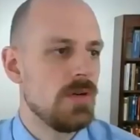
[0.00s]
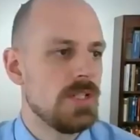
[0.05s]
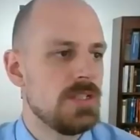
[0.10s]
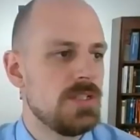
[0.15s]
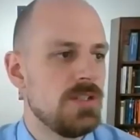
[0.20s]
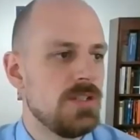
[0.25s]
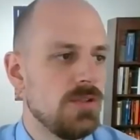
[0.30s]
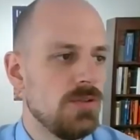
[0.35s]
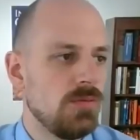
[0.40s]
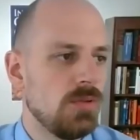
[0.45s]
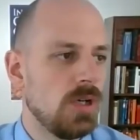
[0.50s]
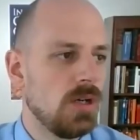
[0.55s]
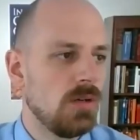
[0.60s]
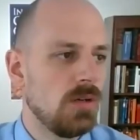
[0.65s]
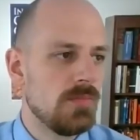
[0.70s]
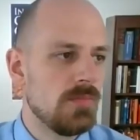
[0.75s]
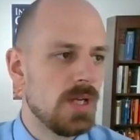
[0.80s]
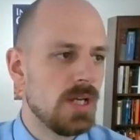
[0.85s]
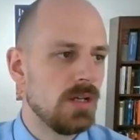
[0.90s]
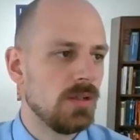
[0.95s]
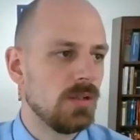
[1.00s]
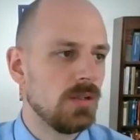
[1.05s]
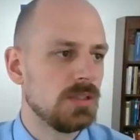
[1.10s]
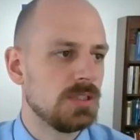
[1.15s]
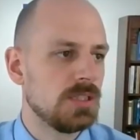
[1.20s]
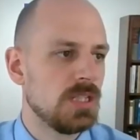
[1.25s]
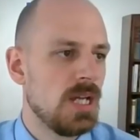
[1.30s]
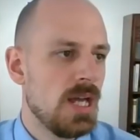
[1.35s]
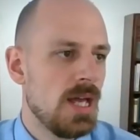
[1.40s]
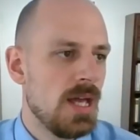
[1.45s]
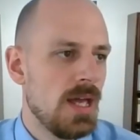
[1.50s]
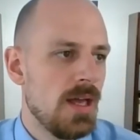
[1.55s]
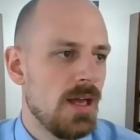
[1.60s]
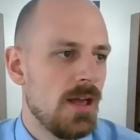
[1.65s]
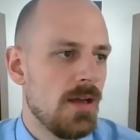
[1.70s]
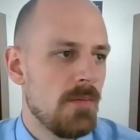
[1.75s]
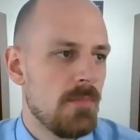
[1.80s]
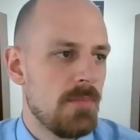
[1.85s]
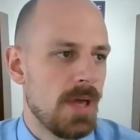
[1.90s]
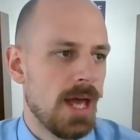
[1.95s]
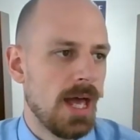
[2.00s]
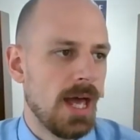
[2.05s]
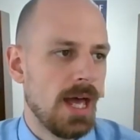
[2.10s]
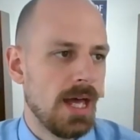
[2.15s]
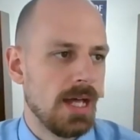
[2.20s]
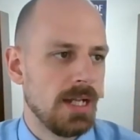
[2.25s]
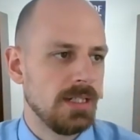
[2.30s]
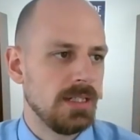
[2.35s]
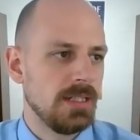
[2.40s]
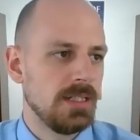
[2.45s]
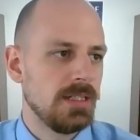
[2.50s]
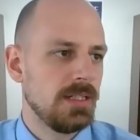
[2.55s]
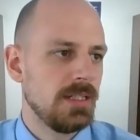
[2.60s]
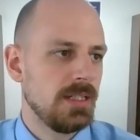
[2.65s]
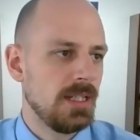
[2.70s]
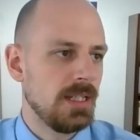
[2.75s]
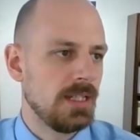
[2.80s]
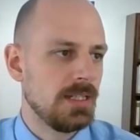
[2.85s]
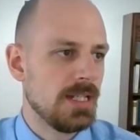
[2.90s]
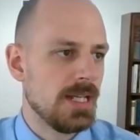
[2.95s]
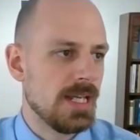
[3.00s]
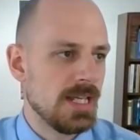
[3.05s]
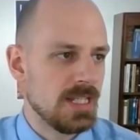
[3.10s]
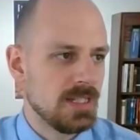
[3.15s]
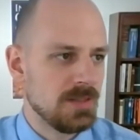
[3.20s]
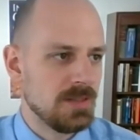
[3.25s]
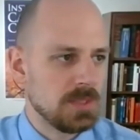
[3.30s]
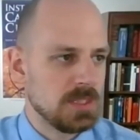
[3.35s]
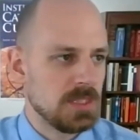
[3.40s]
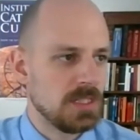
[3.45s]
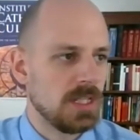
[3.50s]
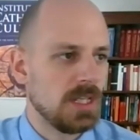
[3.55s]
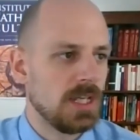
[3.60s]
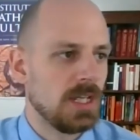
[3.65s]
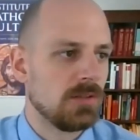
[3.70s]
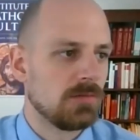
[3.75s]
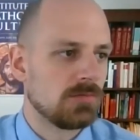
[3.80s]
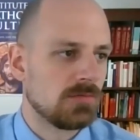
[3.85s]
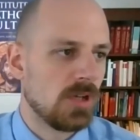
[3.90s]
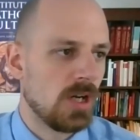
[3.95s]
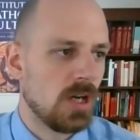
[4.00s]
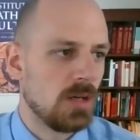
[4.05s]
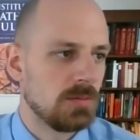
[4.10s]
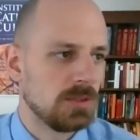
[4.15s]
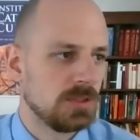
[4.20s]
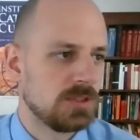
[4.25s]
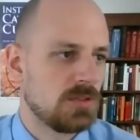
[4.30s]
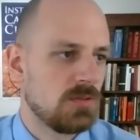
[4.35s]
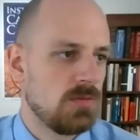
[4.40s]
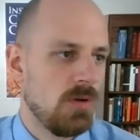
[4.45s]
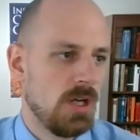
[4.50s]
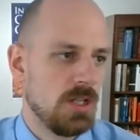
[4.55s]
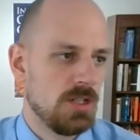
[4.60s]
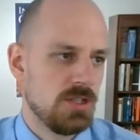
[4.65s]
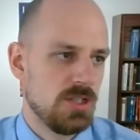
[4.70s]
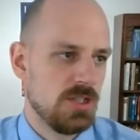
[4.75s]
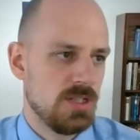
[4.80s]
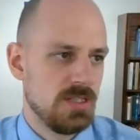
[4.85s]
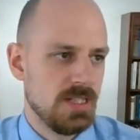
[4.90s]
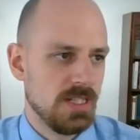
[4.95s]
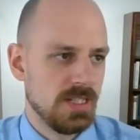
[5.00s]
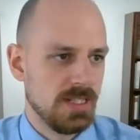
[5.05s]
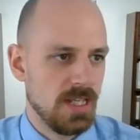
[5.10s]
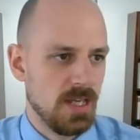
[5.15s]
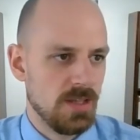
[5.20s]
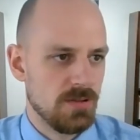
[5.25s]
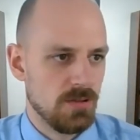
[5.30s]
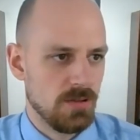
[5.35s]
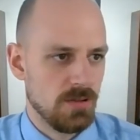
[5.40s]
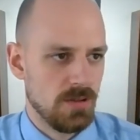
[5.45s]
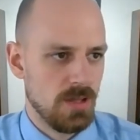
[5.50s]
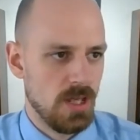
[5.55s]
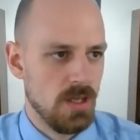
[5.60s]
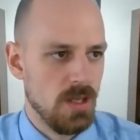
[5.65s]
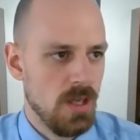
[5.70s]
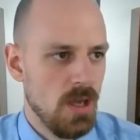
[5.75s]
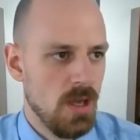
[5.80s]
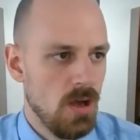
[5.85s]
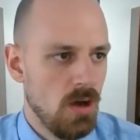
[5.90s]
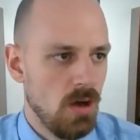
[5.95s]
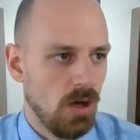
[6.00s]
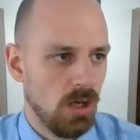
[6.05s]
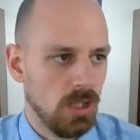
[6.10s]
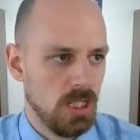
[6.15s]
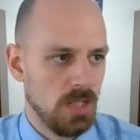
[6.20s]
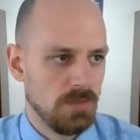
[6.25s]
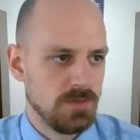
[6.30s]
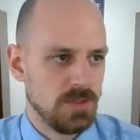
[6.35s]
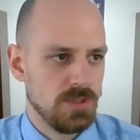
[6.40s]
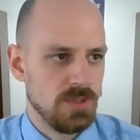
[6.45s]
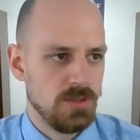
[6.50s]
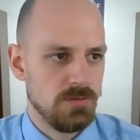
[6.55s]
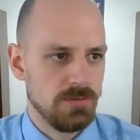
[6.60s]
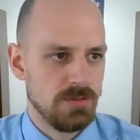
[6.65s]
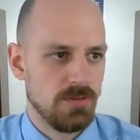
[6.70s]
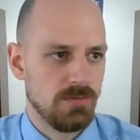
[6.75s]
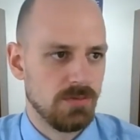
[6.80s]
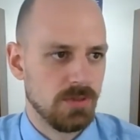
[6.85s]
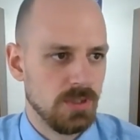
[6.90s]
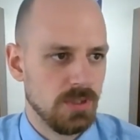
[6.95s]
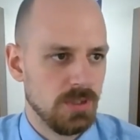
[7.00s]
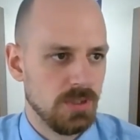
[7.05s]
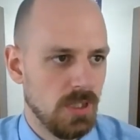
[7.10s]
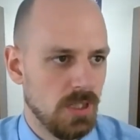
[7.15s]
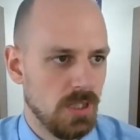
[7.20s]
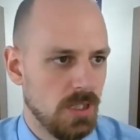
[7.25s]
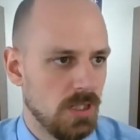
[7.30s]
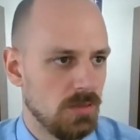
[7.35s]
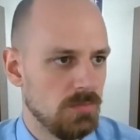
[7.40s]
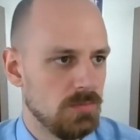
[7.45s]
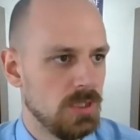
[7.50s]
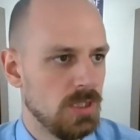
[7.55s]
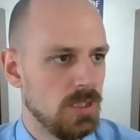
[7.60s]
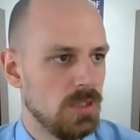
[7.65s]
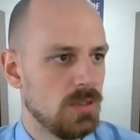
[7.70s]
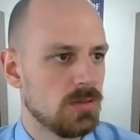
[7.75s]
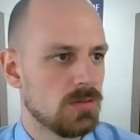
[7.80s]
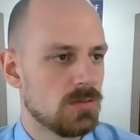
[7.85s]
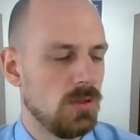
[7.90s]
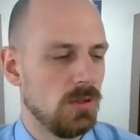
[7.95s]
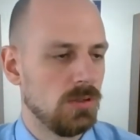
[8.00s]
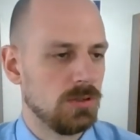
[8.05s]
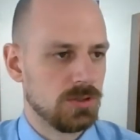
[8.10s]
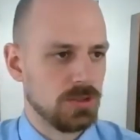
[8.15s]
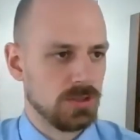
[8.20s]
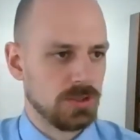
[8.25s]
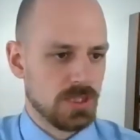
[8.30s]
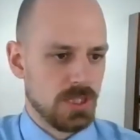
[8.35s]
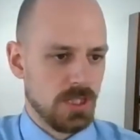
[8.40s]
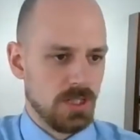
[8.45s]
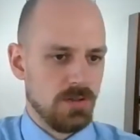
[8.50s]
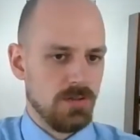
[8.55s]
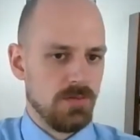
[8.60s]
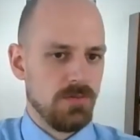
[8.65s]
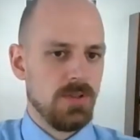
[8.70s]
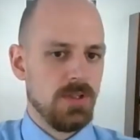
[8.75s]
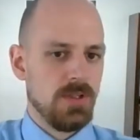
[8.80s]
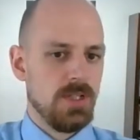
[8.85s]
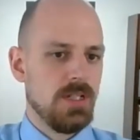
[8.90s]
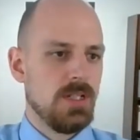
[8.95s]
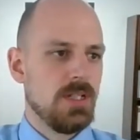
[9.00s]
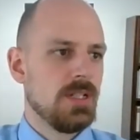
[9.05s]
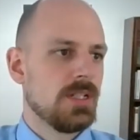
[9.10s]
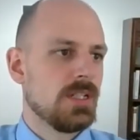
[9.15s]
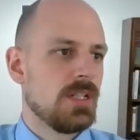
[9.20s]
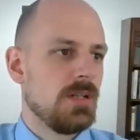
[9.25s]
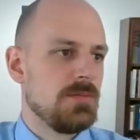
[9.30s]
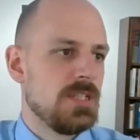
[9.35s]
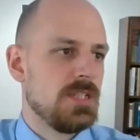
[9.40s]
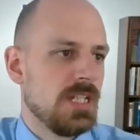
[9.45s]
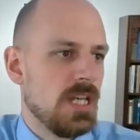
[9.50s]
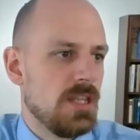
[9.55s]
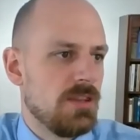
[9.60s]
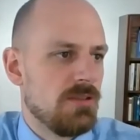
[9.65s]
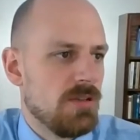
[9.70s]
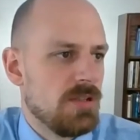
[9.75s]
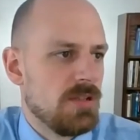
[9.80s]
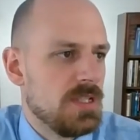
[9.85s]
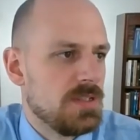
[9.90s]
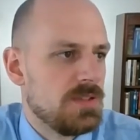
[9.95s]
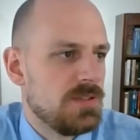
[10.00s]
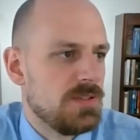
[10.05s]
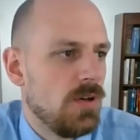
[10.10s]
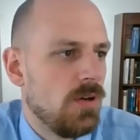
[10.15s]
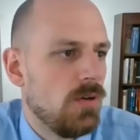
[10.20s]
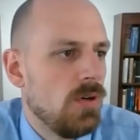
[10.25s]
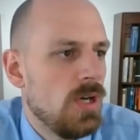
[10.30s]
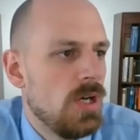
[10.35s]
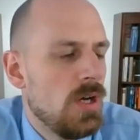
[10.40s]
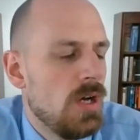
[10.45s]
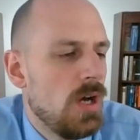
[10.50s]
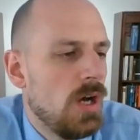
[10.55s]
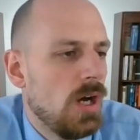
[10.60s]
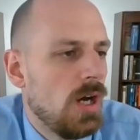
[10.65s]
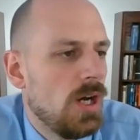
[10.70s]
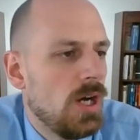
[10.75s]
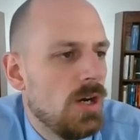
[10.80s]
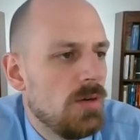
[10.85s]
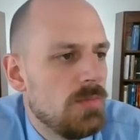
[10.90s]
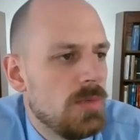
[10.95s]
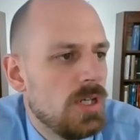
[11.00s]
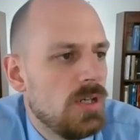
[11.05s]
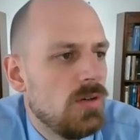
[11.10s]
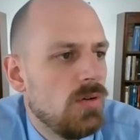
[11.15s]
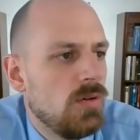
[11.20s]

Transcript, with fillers: to uh, meld Pat and Amy and Robert's question together. They all have to do with different um, cultures kind of come together in this. So, um,